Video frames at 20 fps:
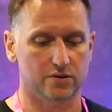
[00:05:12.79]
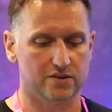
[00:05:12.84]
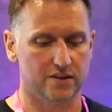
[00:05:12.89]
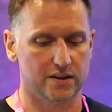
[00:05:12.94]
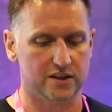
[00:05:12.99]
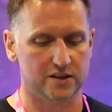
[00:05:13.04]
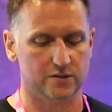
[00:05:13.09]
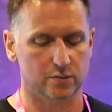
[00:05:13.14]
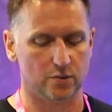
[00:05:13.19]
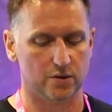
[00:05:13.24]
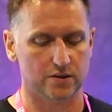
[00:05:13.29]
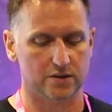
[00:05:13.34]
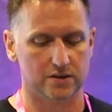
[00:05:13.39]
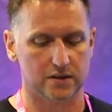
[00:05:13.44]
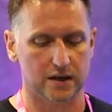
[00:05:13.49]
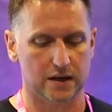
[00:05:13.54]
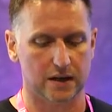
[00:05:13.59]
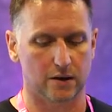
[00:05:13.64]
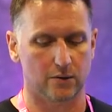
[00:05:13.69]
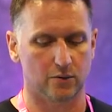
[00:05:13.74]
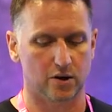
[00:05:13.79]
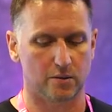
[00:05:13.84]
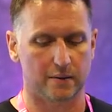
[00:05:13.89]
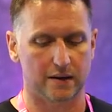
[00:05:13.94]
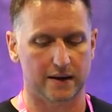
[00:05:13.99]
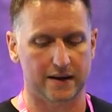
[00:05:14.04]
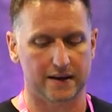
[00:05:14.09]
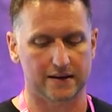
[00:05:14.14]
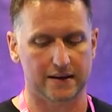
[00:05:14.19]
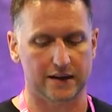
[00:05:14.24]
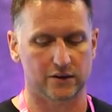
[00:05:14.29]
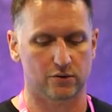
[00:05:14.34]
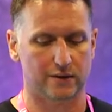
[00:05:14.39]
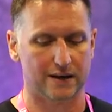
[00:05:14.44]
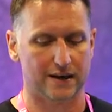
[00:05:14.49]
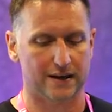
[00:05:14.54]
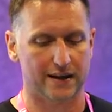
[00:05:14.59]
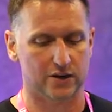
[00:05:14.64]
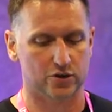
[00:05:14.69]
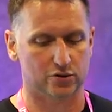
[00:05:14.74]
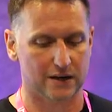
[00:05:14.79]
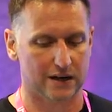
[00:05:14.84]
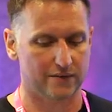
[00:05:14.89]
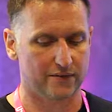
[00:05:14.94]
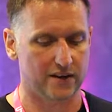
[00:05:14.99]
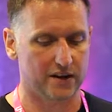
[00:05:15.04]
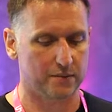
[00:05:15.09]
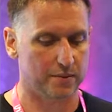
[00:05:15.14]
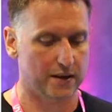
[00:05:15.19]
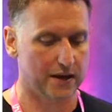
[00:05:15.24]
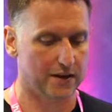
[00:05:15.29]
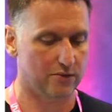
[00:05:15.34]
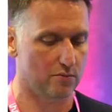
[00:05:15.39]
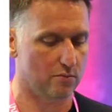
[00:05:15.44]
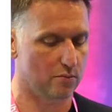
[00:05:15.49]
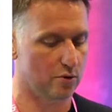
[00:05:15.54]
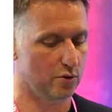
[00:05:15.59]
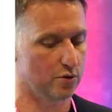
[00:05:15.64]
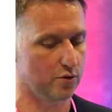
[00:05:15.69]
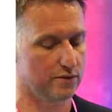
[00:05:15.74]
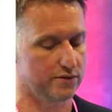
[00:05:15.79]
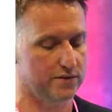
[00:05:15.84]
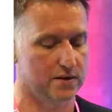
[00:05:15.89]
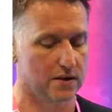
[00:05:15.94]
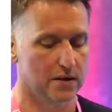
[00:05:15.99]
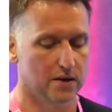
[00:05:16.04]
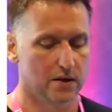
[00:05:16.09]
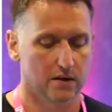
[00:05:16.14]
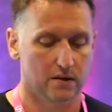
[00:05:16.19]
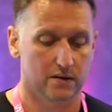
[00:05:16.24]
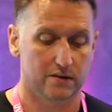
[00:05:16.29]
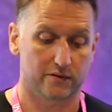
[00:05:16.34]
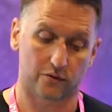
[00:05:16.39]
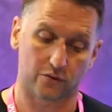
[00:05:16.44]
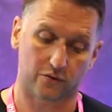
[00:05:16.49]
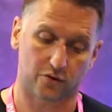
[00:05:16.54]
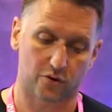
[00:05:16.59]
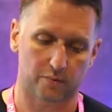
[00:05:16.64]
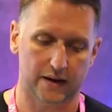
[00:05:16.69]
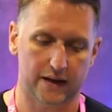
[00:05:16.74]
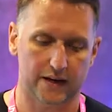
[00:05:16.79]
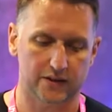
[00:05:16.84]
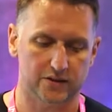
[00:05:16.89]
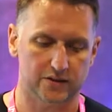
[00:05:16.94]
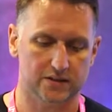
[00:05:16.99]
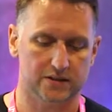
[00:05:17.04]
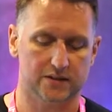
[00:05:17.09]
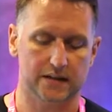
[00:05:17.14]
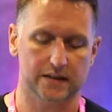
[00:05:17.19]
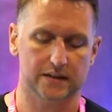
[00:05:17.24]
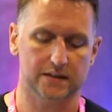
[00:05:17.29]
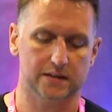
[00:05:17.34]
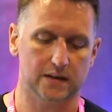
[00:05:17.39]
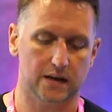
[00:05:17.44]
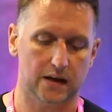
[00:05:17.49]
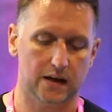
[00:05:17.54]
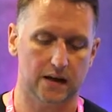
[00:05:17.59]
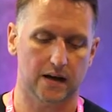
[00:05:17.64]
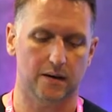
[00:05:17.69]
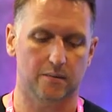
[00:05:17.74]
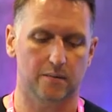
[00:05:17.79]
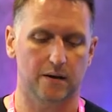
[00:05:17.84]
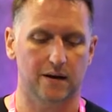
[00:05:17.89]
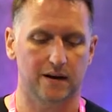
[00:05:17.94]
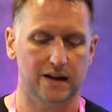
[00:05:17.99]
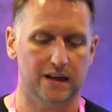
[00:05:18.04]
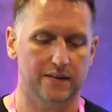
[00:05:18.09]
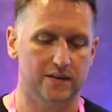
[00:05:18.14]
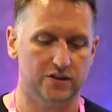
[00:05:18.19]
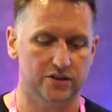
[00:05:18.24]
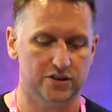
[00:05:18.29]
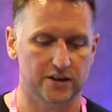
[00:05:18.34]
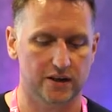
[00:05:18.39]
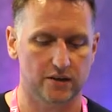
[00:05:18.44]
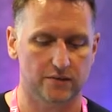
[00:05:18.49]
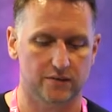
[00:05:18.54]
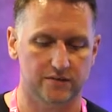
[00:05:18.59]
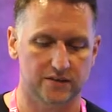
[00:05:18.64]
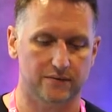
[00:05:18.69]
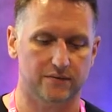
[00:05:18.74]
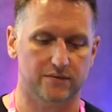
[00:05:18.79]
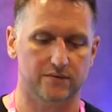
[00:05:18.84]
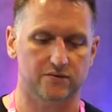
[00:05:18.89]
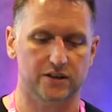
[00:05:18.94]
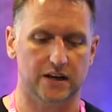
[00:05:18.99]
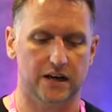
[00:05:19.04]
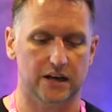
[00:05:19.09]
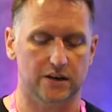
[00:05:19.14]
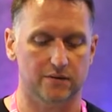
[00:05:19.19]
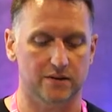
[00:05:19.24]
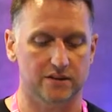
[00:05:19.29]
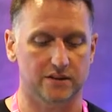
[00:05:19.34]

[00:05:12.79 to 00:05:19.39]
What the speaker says: So this was all about Indeed organic traffic being removed for recruitment agencies earlier this year on the 7th of January.